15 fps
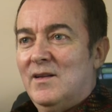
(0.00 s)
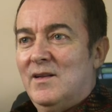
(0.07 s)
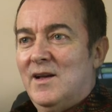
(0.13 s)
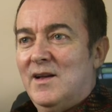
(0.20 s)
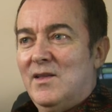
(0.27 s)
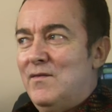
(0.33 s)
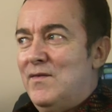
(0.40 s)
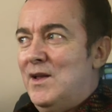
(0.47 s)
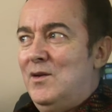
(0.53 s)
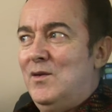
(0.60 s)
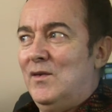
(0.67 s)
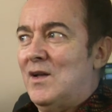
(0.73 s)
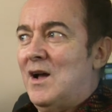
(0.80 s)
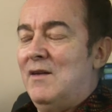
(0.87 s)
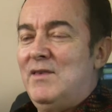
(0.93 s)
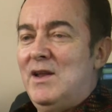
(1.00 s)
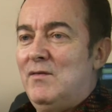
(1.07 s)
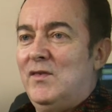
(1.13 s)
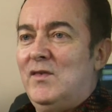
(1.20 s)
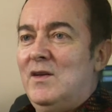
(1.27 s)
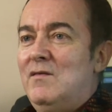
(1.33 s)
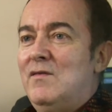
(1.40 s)
Like the venues, I've
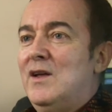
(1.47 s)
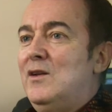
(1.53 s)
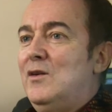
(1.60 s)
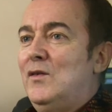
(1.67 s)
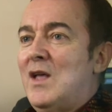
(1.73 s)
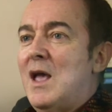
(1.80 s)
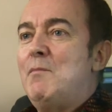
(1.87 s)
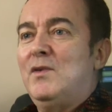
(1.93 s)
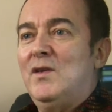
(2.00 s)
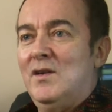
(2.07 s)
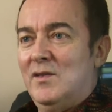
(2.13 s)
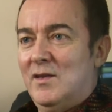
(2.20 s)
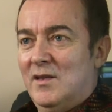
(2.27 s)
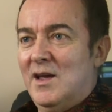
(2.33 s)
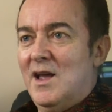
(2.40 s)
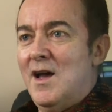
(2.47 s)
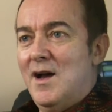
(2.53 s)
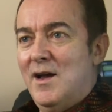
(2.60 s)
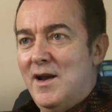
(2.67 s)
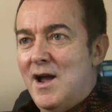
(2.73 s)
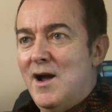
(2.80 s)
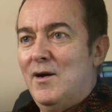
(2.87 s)
never seen venues emptier than they
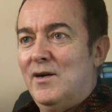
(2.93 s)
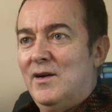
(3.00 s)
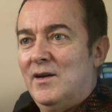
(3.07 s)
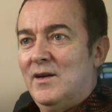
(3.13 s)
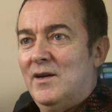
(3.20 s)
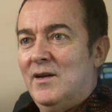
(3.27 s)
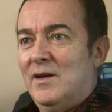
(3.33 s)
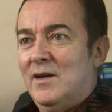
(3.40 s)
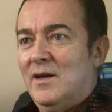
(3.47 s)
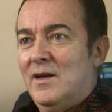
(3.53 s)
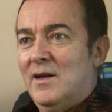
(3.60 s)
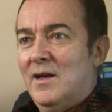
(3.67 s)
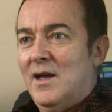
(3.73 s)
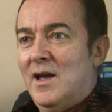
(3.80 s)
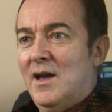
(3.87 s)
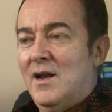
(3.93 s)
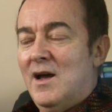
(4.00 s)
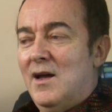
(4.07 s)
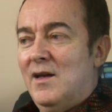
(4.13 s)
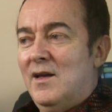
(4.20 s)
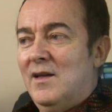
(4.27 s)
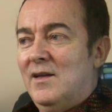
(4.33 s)
are now. And
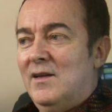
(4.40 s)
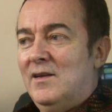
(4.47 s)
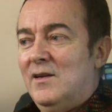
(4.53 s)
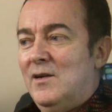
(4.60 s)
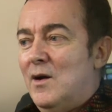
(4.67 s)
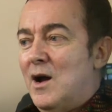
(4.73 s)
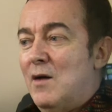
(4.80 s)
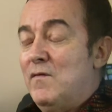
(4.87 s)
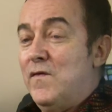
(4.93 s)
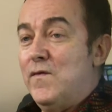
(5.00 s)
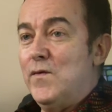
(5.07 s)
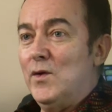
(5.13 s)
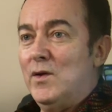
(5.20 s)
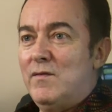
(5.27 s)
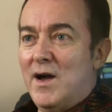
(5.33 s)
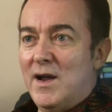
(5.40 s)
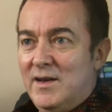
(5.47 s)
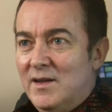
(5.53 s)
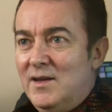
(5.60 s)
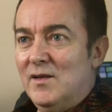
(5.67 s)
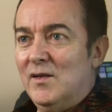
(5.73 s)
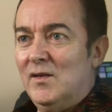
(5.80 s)
I, you know, I'm full of
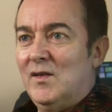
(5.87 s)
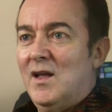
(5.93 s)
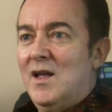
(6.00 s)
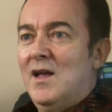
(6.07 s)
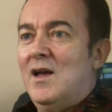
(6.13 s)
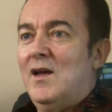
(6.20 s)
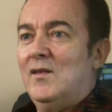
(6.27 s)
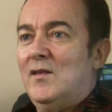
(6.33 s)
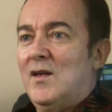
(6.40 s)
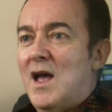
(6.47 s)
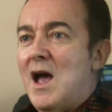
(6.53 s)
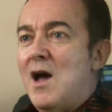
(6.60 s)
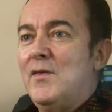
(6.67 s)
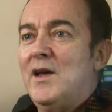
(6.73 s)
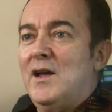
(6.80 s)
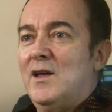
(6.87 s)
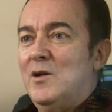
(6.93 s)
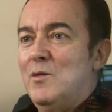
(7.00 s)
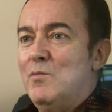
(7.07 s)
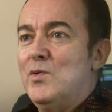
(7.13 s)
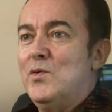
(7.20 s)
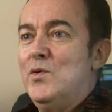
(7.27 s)
ideas as to how that can
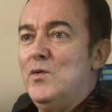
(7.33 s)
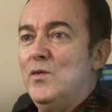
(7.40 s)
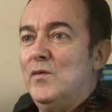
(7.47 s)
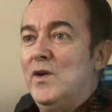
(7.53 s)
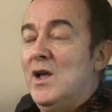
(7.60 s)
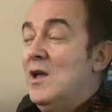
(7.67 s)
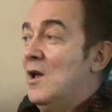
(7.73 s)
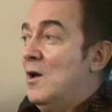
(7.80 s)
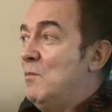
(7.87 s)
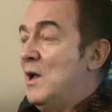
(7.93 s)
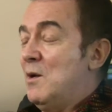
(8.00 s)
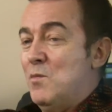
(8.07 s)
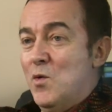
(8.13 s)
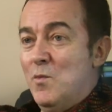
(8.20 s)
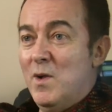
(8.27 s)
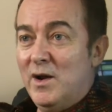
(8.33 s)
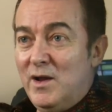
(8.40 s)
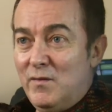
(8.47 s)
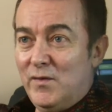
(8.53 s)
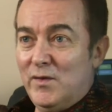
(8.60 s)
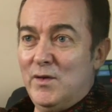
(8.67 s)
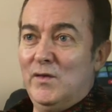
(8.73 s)
improve and make more
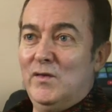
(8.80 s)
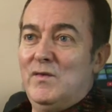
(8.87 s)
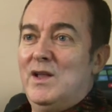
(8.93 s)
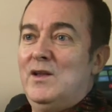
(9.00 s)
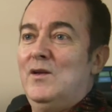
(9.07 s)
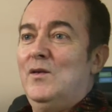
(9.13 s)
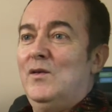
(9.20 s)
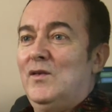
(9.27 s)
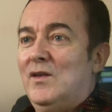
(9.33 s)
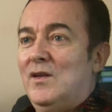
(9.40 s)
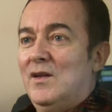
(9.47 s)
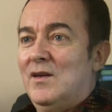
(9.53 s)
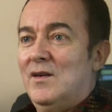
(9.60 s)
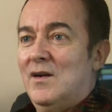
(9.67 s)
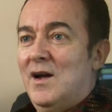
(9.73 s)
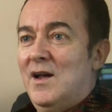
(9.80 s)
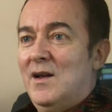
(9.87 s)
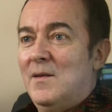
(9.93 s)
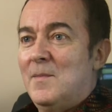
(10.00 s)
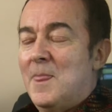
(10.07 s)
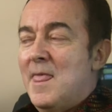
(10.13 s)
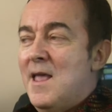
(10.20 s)
money for those venues, right?
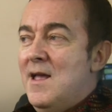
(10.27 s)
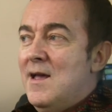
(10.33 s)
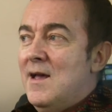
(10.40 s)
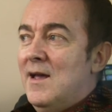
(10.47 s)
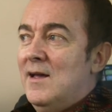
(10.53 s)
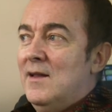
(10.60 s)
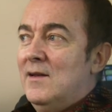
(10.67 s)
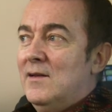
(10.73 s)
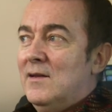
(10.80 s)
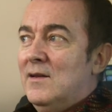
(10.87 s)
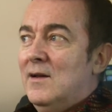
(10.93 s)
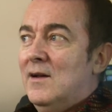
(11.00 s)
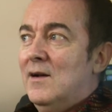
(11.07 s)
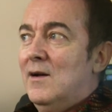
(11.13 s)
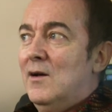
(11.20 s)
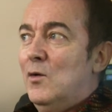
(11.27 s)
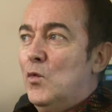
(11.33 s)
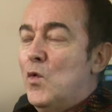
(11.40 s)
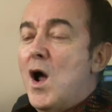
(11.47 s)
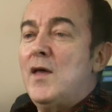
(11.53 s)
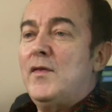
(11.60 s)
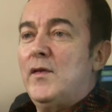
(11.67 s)
And uh,
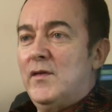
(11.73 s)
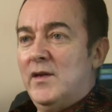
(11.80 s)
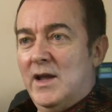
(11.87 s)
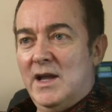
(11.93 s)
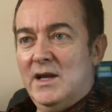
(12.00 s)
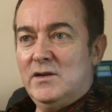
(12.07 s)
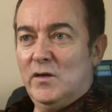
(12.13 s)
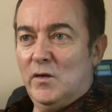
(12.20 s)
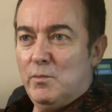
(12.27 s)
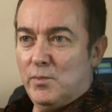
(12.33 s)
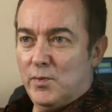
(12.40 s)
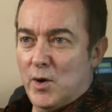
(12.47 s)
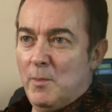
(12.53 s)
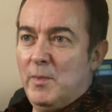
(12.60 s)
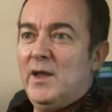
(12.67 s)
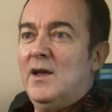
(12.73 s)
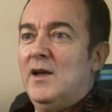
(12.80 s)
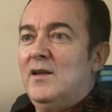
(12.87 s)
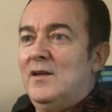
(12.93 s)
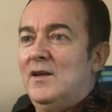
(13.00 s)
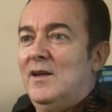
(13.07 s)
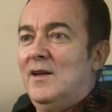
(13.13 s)
rather than agents
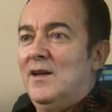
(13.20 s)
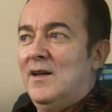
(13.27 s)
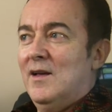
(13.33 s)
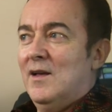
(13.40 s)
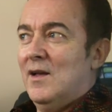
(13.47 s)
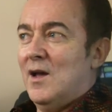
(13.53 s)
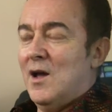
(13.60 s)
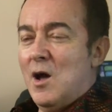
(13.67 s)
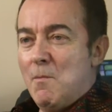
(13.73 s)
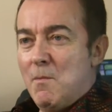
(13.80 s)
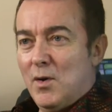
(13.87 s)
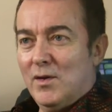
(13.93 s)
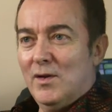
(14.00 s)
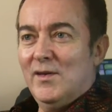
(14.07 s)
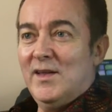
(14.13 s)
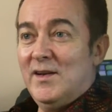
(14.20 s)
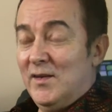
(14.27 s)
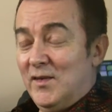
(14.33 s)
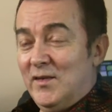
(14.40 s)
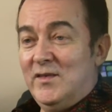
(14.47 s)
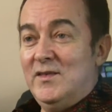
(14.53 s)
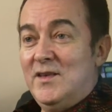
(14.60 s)
propagating a model that
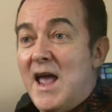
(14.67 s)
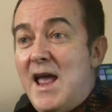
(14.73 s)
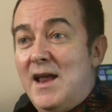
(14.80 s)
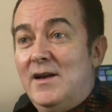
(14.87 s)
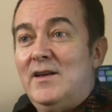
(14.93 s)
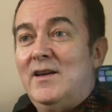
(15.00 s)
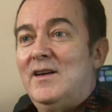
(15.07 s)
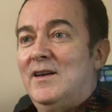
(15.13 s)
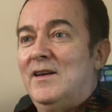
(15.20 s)
is dead,